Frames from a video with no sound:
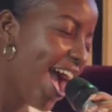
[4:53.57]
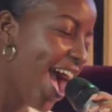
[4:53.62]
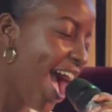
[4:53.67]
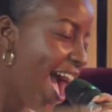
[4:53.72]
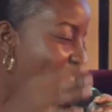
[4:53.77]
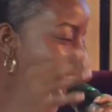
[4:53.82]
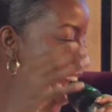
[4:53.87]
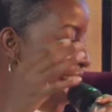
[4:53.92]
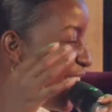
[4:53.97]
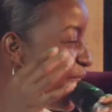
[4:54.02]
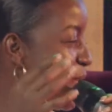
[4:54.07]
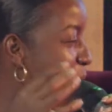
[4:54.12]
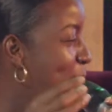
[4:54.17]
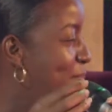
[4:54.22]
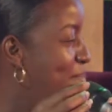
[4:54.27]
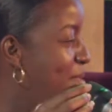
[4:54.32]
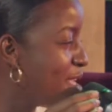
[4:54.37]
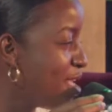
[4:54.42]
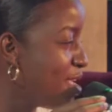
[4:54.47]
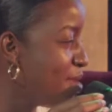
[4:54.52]
I had a
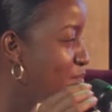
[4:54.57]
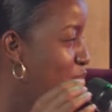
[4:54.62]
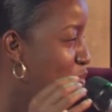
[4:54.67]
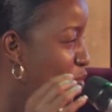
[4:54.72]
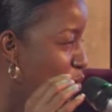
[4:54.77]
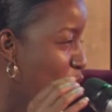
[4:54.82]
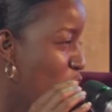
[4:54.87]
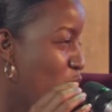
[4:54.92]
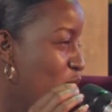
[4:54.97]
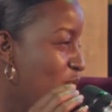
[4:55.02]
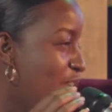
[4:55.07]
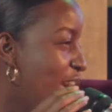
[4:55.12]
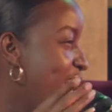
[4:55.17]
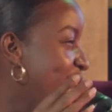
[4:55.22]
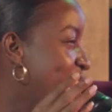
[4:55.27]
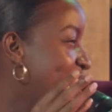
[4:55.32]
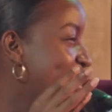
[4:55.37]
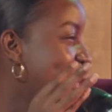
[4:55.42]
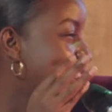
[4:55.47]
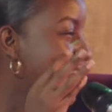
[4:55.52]
pimple, like
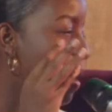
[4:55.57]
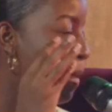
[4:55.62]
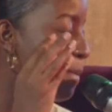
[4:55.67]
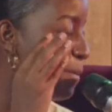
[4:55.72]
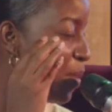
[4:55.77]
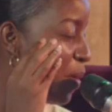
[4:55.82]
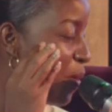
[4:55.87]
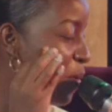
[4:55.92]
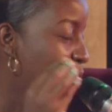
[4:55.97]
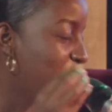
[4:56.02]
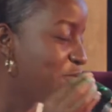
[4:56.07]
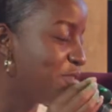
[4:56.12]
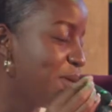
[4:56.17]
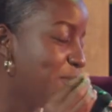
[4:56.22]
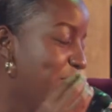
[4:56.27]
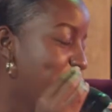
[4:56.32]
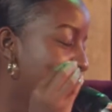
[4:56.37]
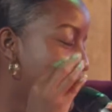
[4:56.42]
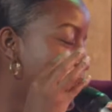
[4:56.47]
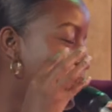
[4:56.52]
the capo of the
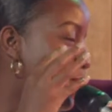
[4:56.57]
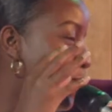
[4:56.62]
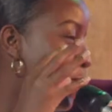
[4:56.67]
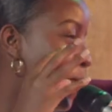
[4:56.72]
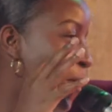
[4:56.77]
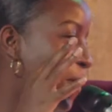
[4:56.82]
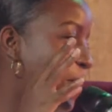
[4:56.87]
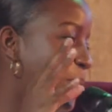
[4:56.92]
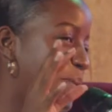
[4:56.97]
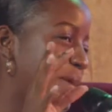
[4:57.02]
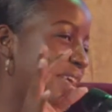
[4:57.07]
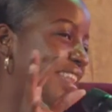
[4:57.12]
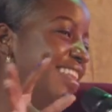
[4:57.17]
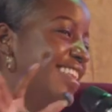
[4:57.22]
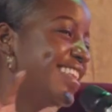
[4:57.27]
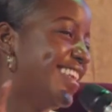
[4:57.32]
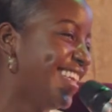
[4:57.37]
pimple opened.